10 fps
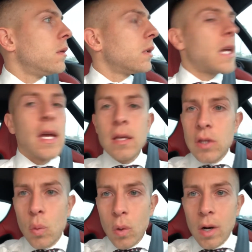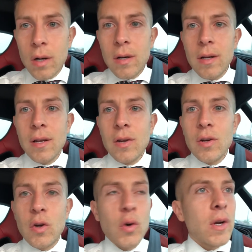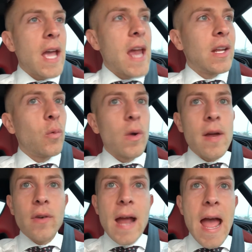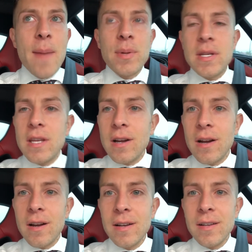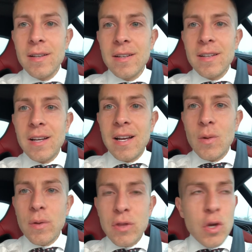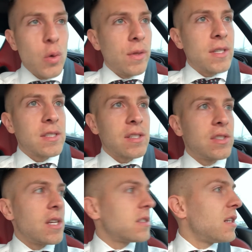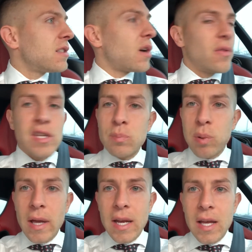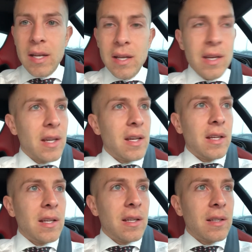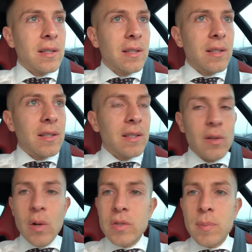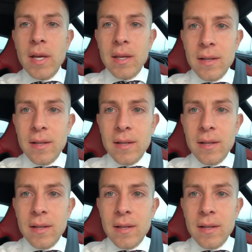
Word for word: Okay, you weren't created, whatever happened here uh, with you and this existence on this planet, dude, it was big.